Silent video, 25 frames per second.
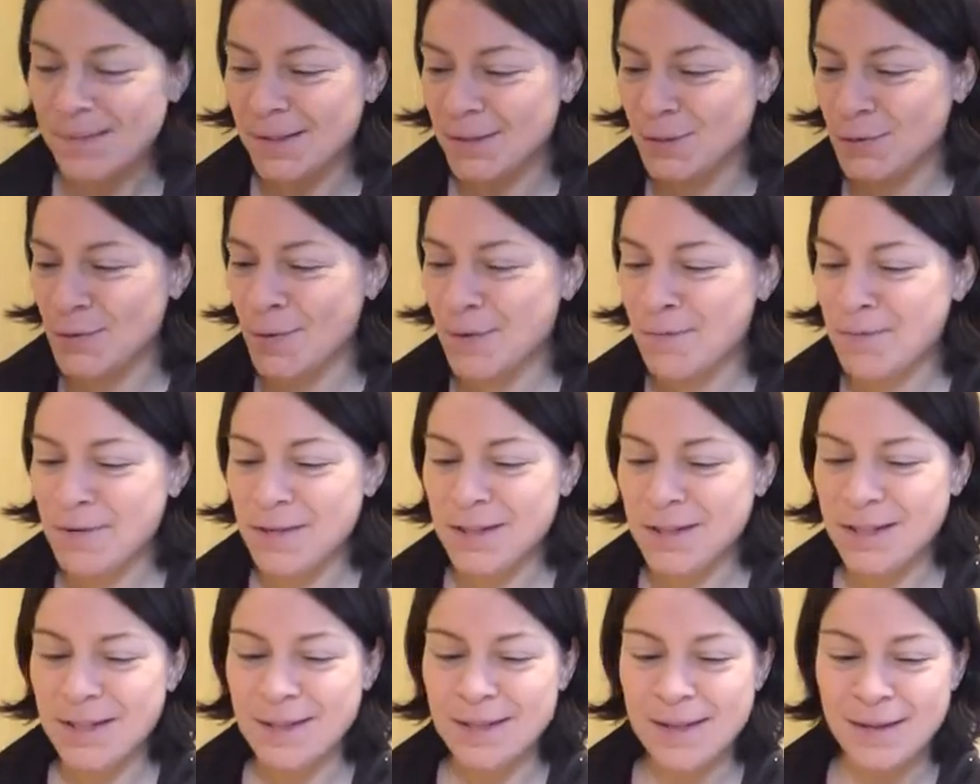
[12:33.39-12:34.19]
So I
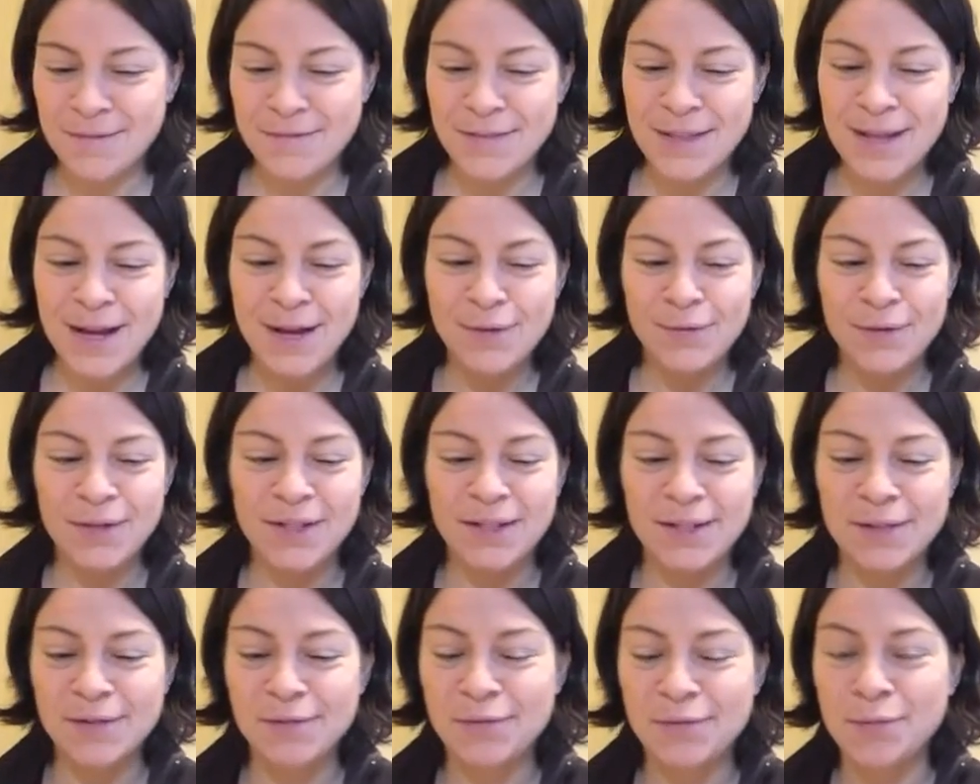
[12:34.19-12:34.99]
really love that. We
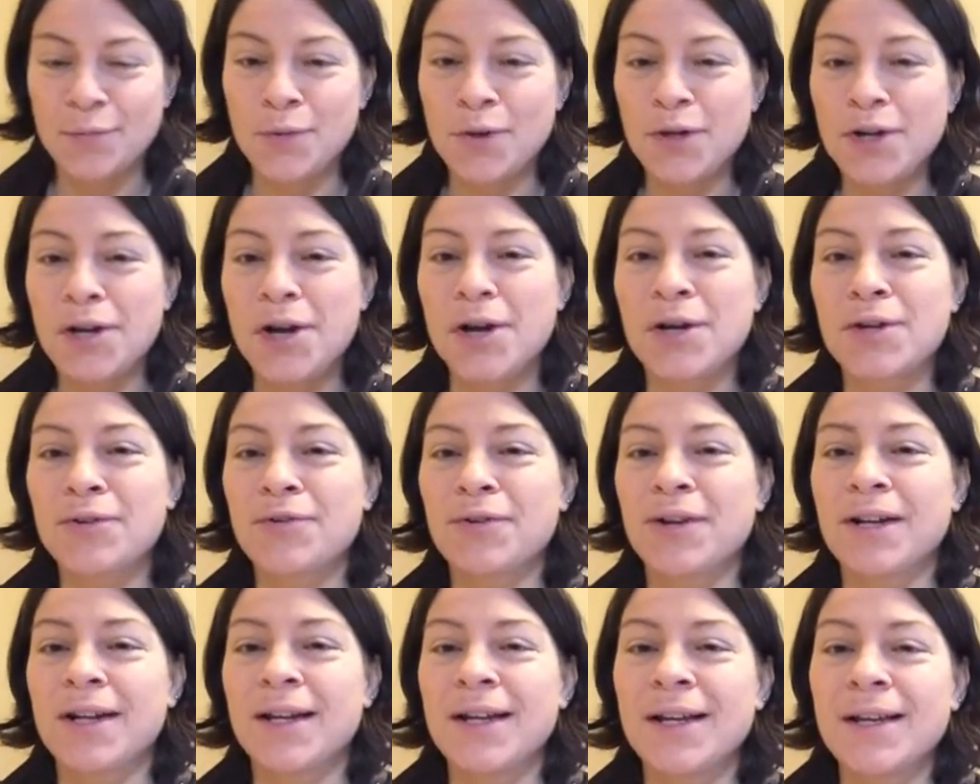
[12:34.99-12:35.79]
did a 4-card
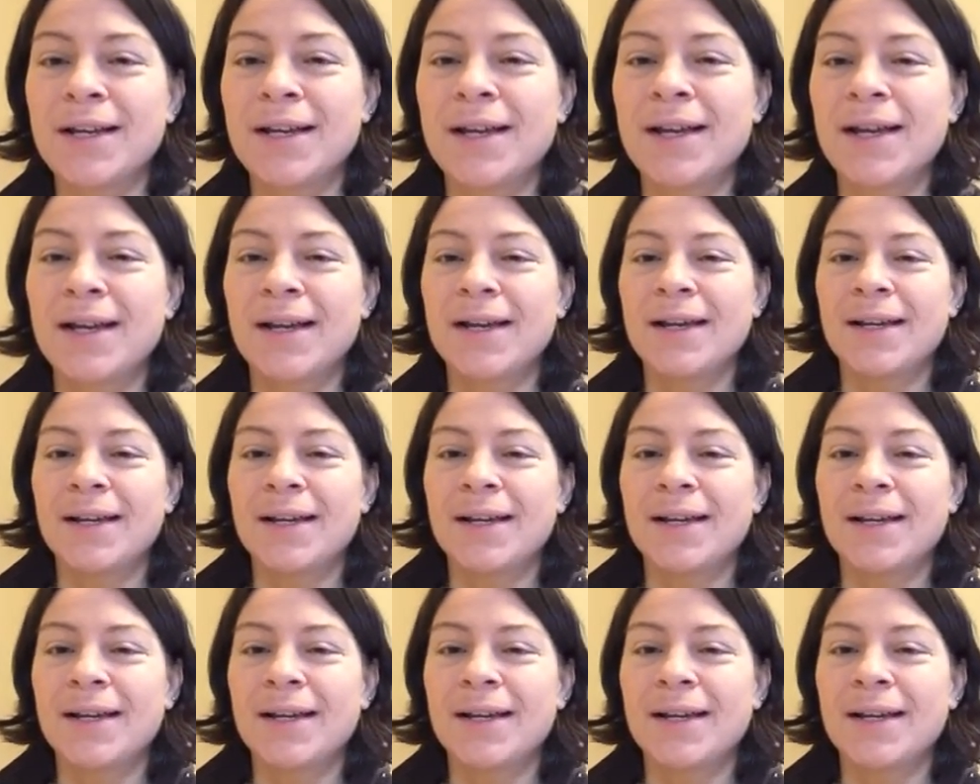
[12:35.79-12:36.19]
reading.